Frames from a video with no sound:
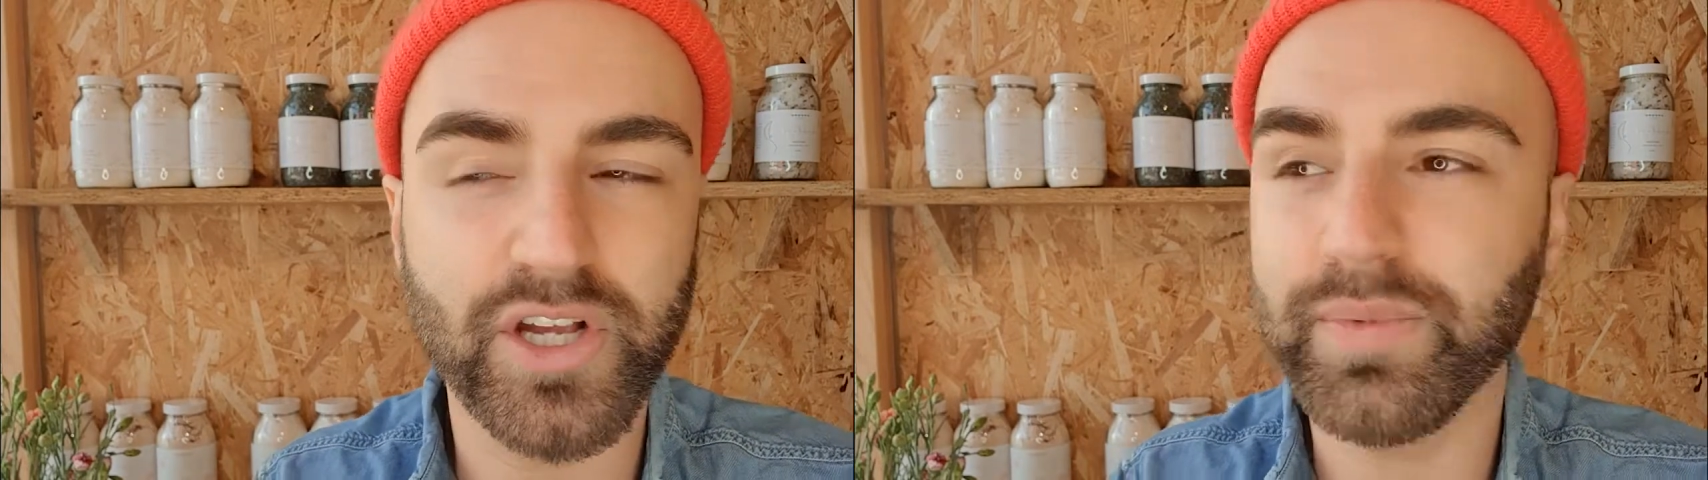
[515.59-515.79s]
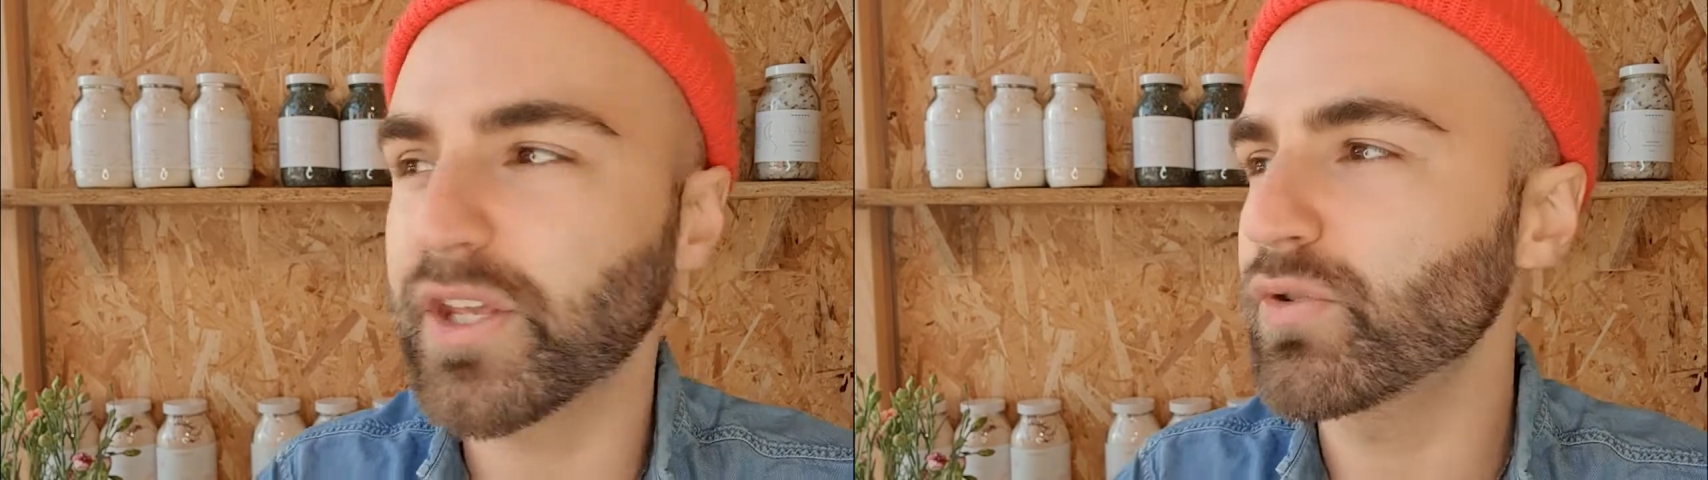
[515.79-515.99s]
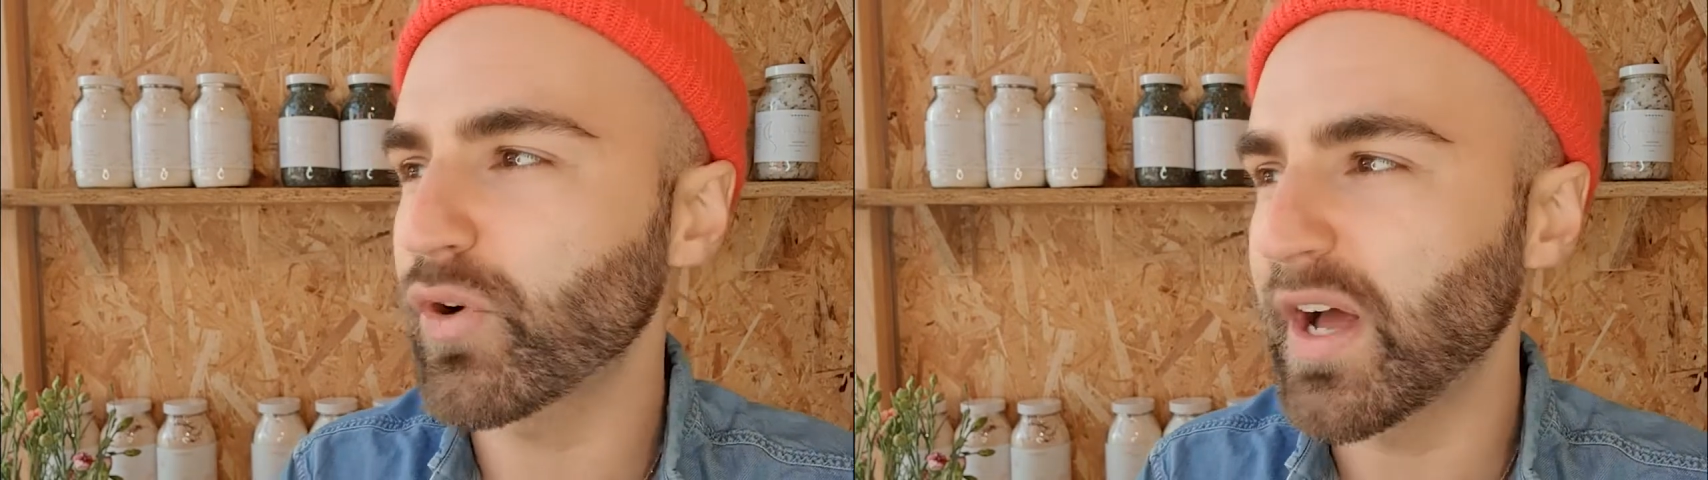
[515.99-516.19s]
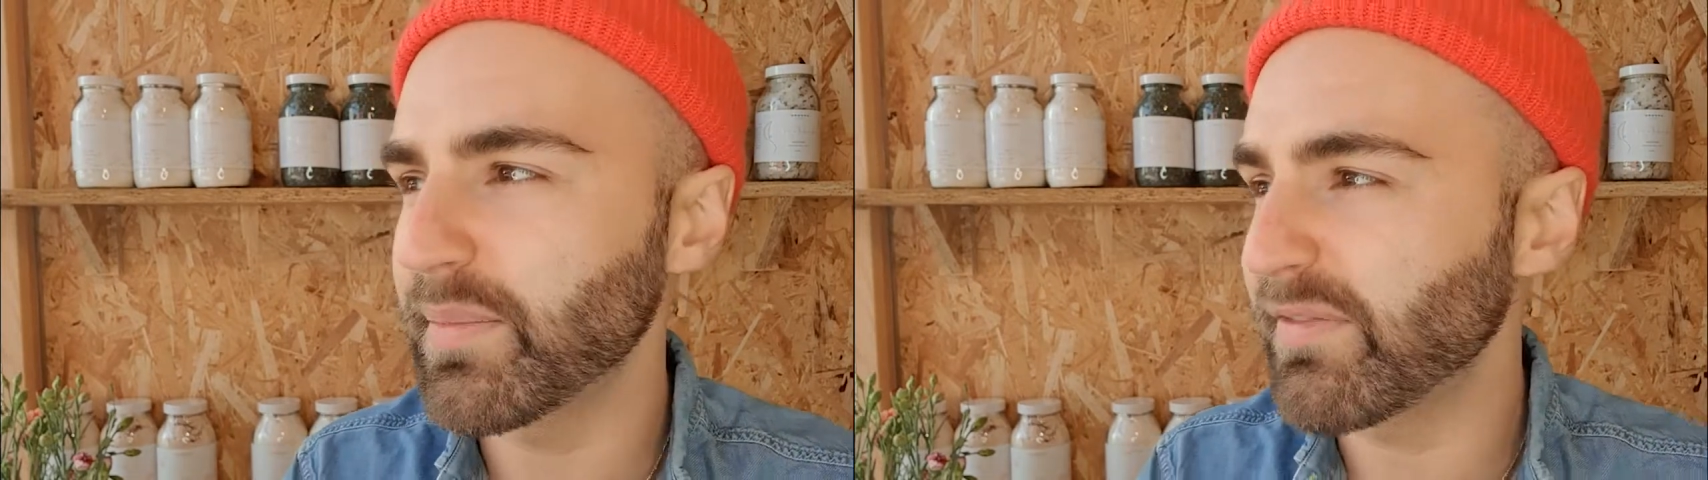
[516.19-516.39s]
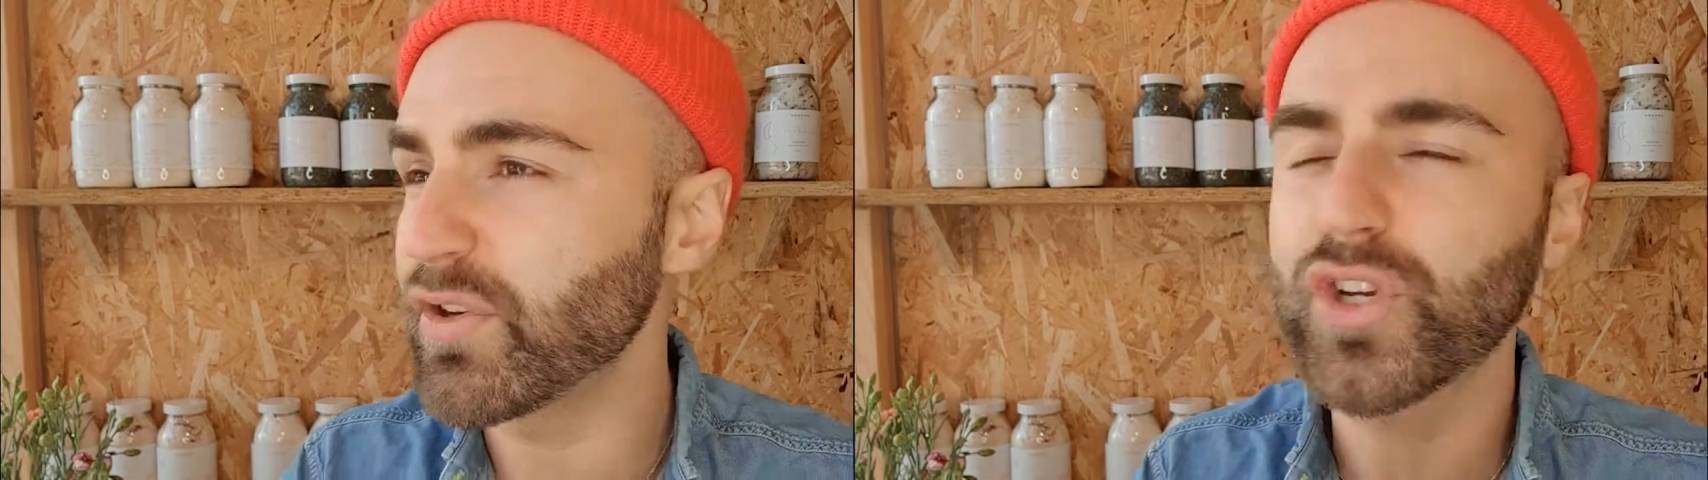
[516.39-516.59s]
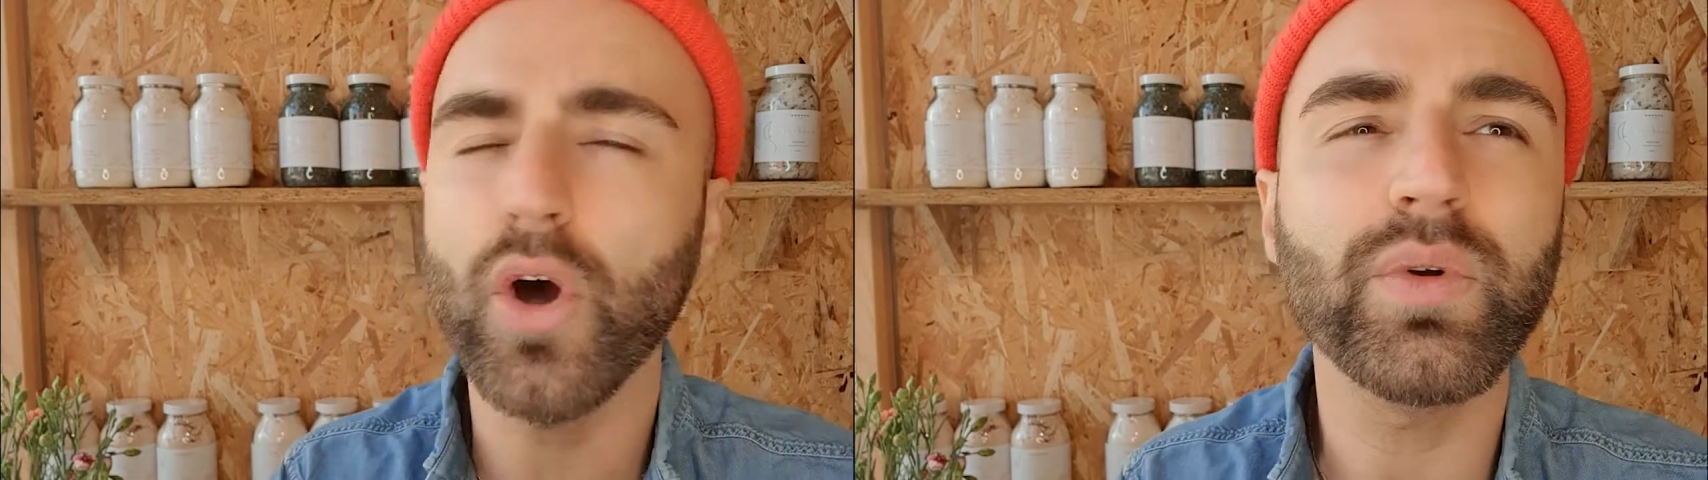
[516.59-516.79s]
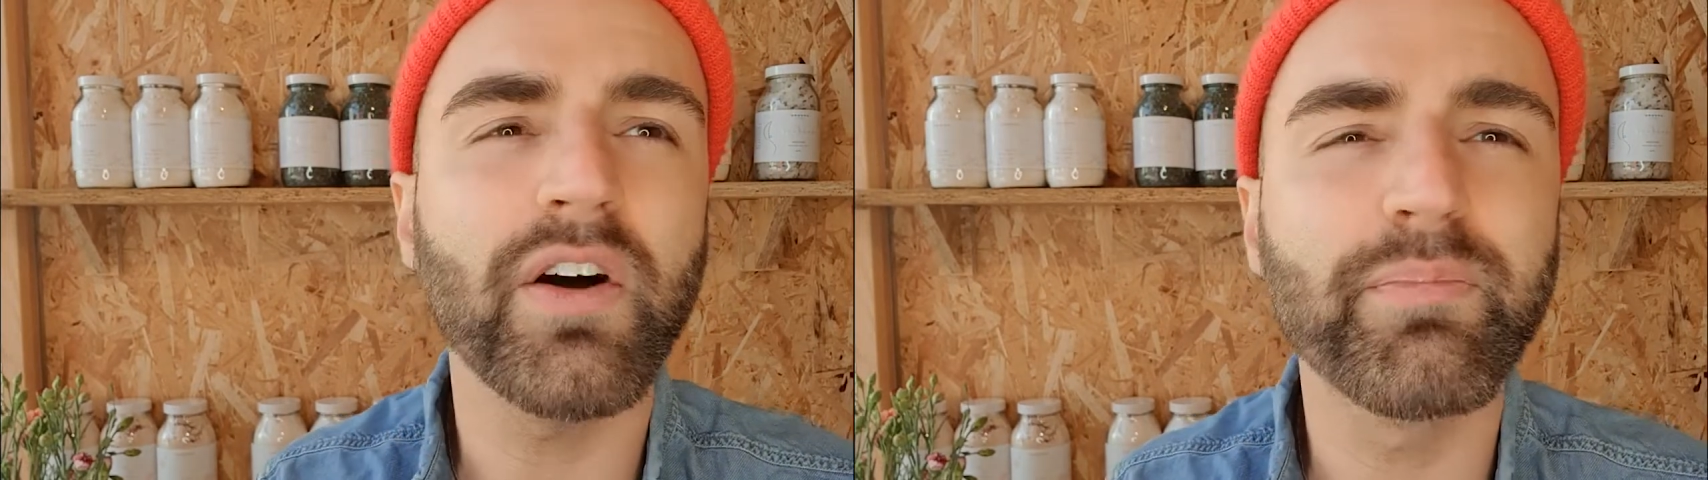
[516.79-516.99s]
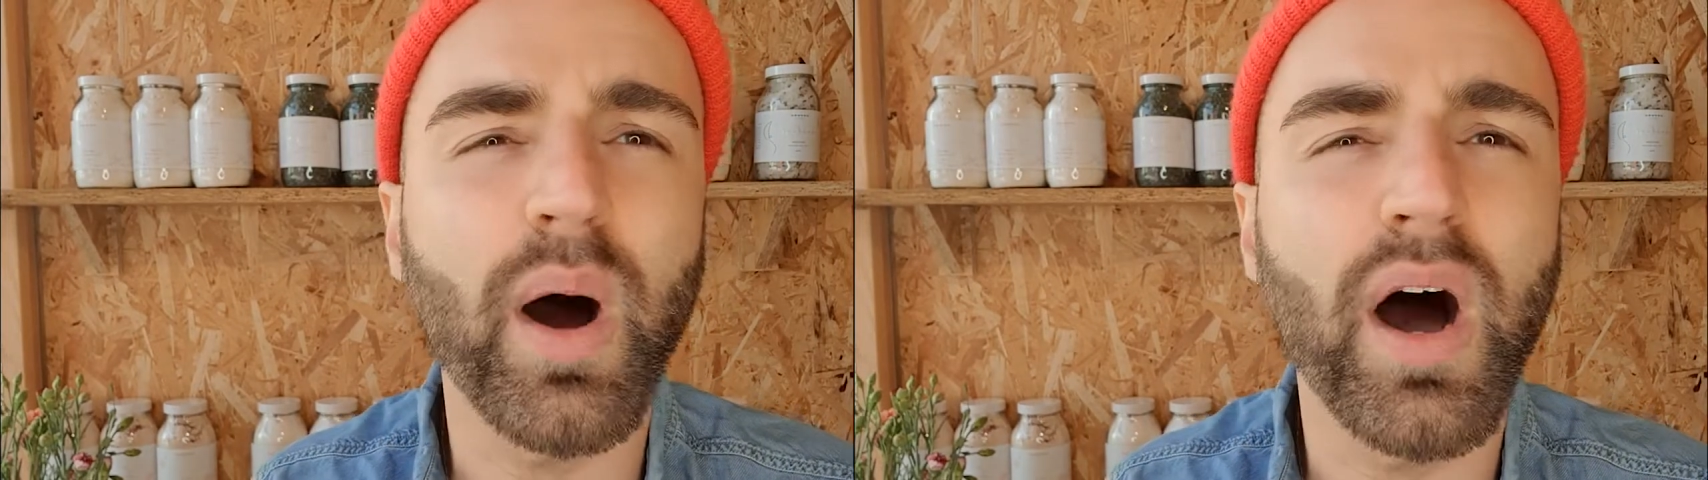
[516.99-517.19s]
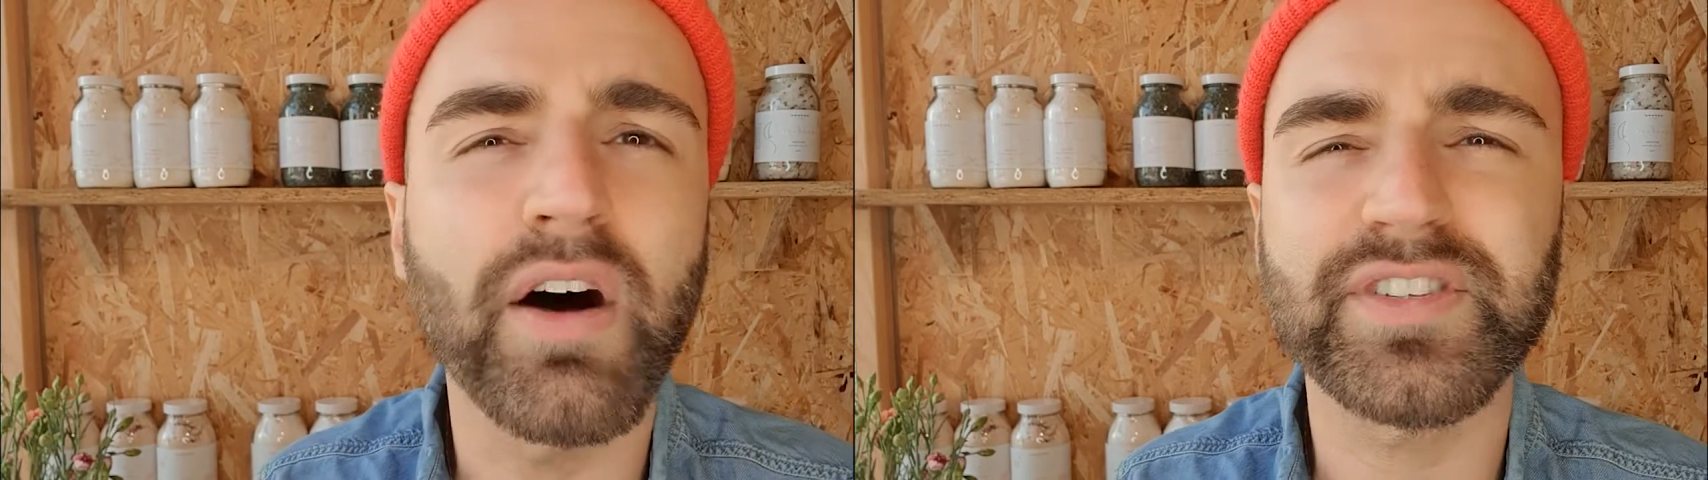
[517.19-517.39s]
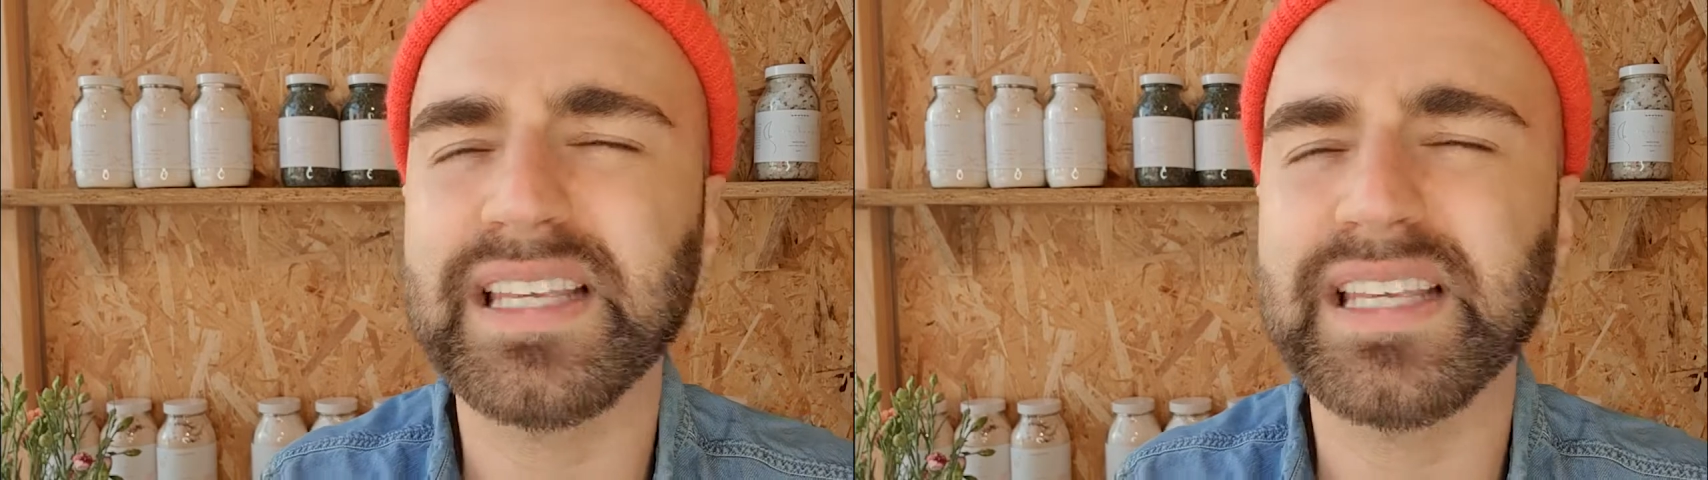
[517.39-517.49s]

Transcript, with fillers: I hope that you try them. If you don't love baths,